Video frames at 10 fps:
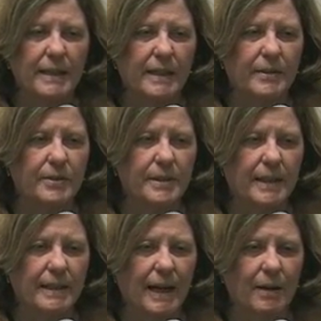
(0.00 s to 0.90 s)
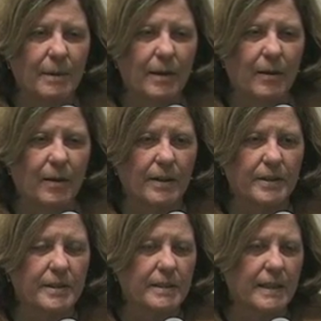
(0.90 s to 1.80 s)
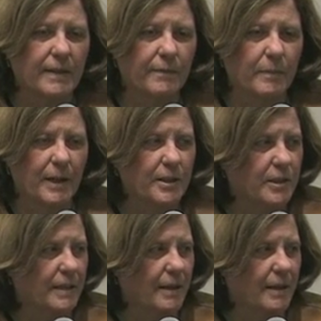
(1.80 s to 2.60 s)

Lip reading: to understand how we harness the information